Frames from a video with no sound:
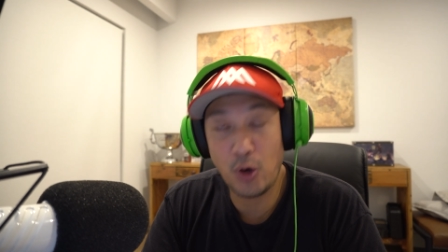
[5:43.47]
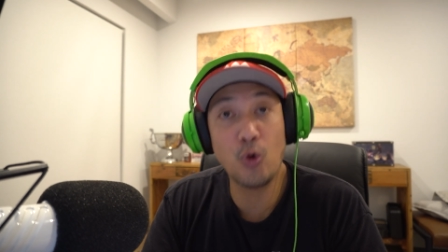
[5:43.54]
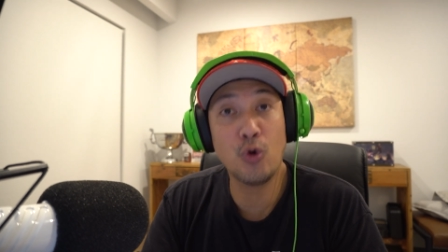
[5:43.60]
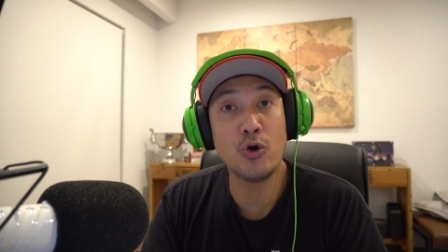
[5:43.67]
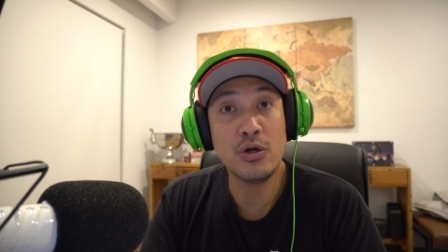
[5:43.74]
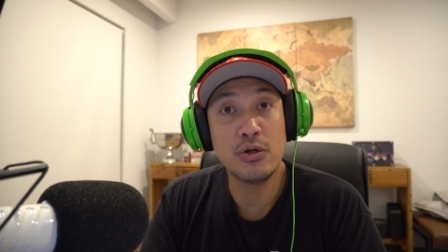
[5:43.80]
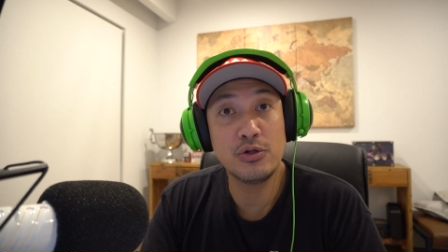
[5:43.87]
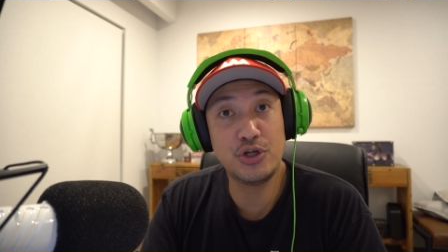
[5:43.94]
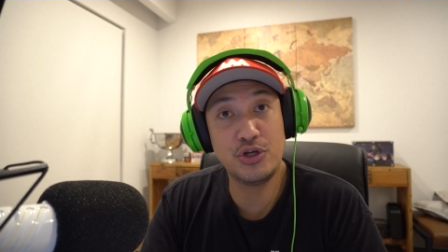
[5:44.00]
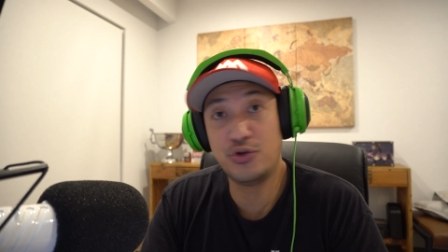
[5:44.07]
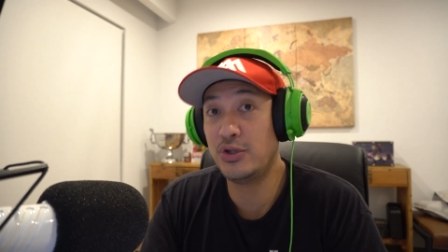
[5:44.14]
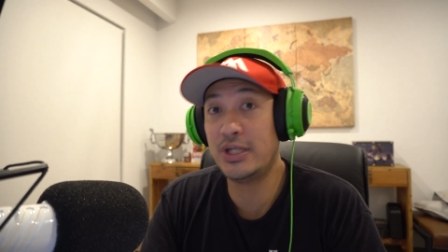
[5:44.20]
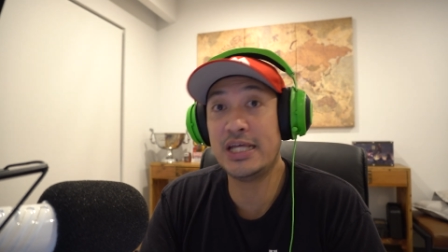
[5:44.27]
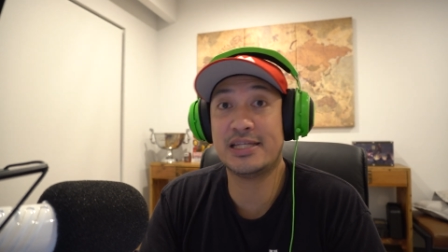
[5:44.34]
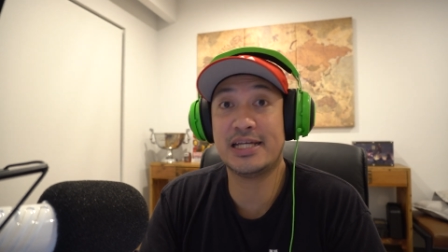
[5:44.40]
Or do
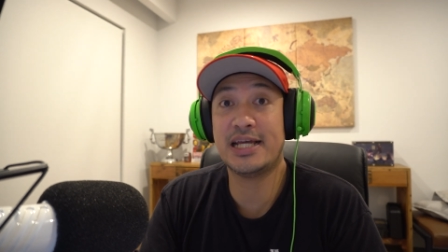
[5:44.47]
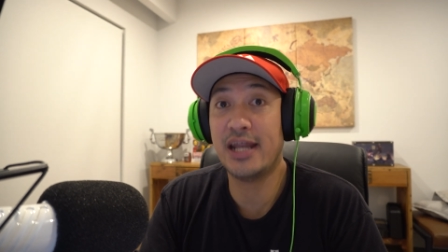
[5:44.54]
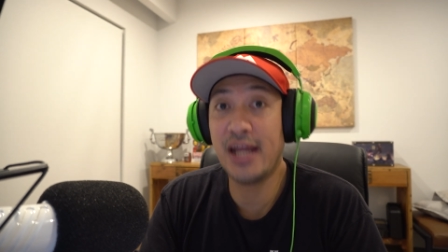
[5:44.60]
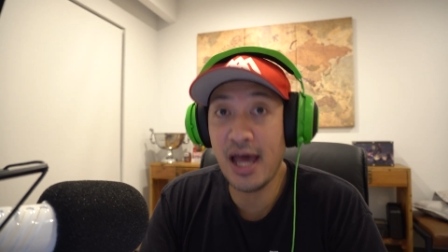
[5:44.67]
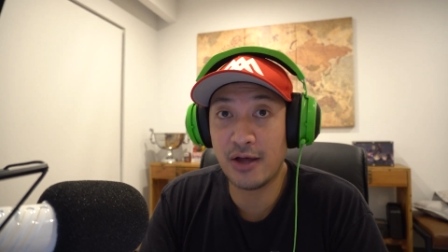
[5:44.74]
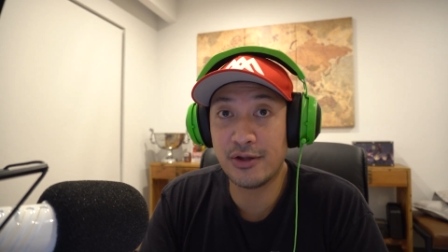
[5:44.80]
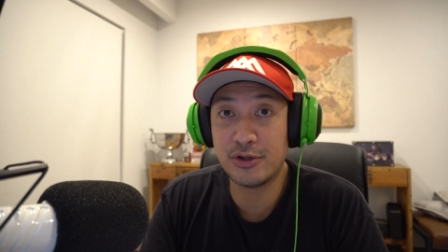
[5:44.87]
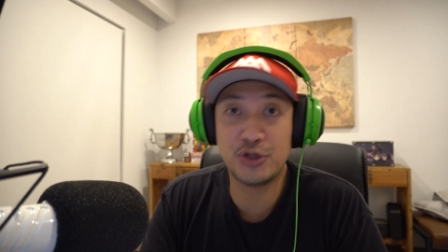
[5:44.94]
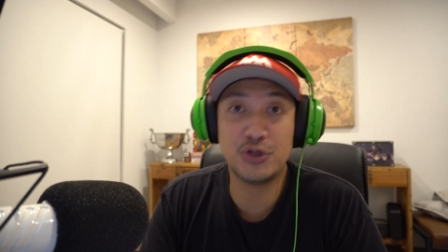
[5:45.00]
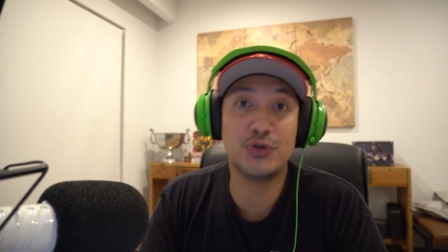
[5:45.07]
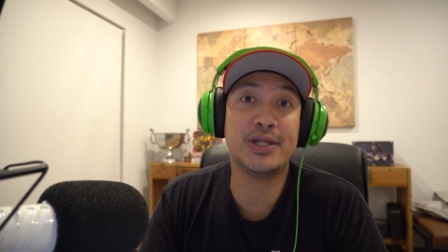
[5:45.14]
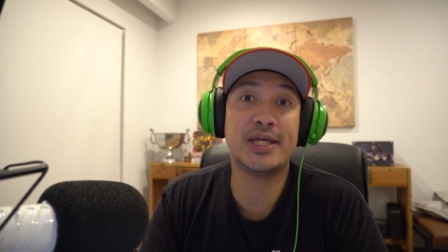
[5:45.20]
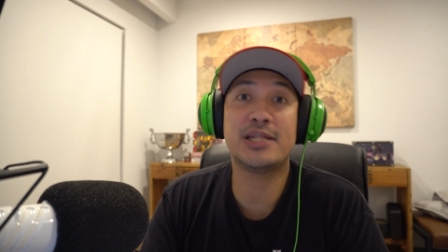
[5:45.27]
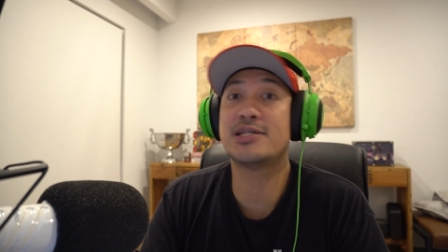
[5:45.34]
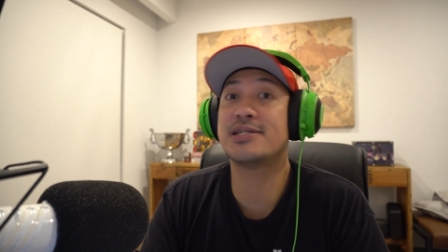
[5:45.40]
you need to get out? Do
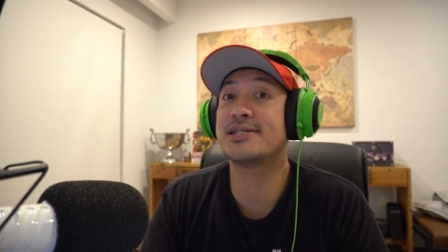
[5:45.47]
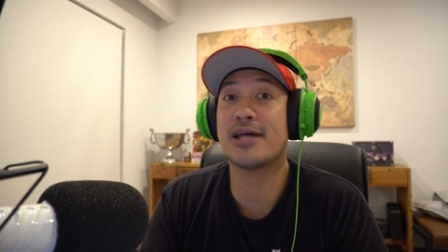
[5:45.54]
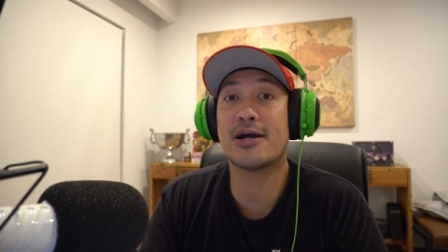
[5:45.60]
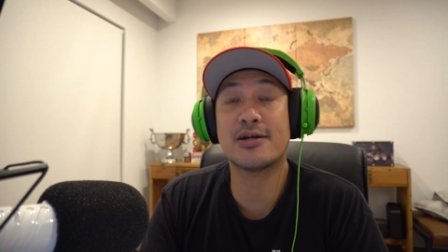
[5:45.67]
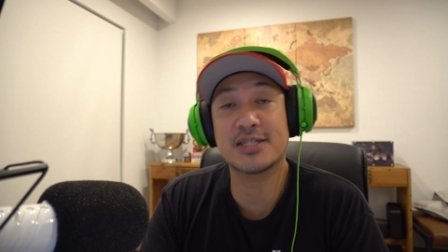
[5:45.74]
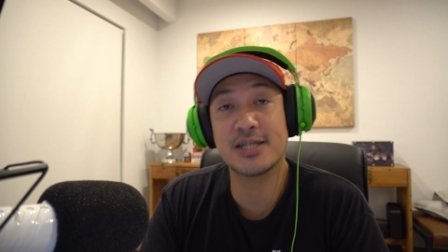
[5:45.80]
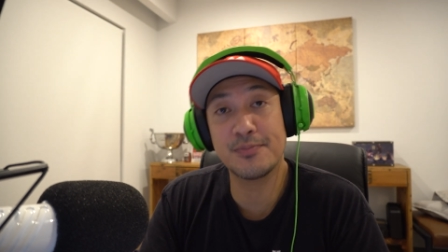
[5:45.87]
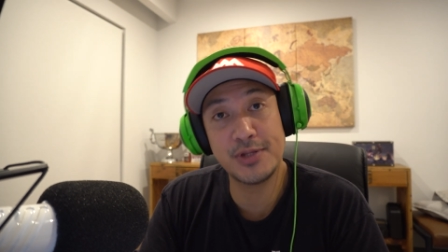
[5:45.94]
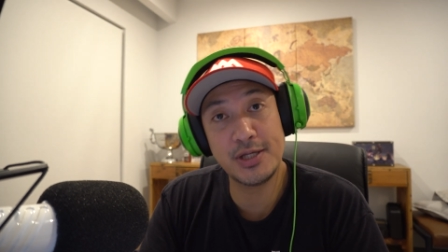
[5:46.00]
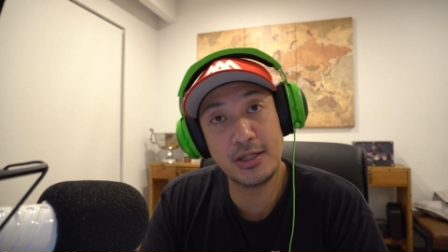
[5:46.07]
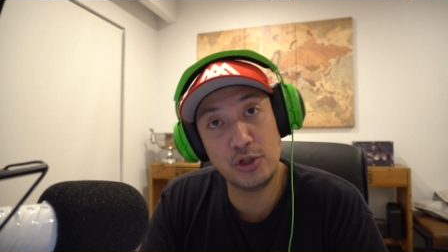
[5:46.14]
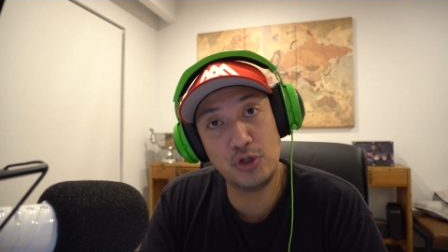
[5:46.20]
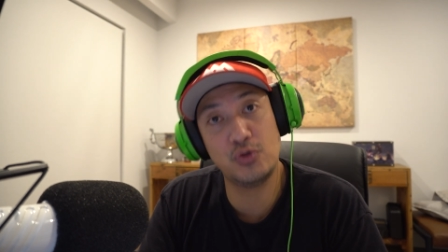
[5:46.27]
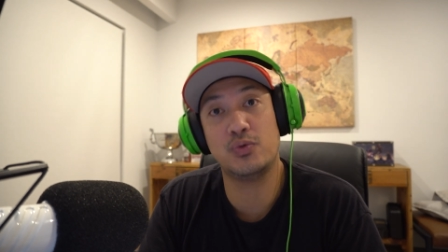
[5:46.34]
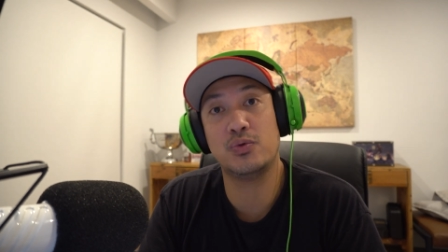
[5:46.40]
you need to start
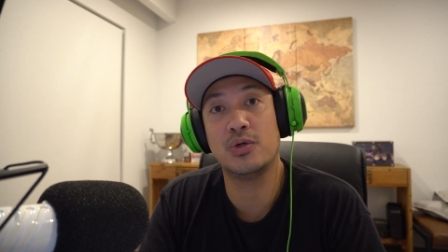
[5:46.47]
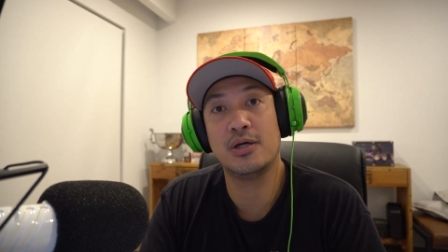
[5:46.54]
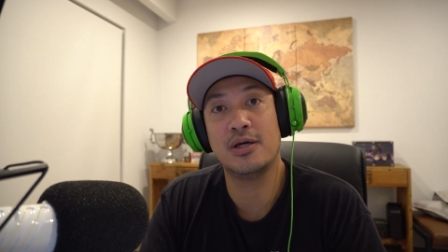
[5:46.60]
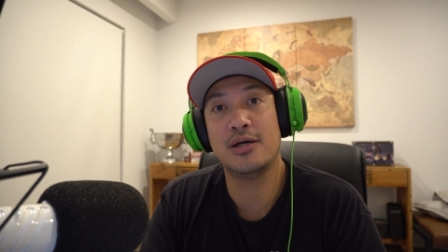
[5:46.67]
something new?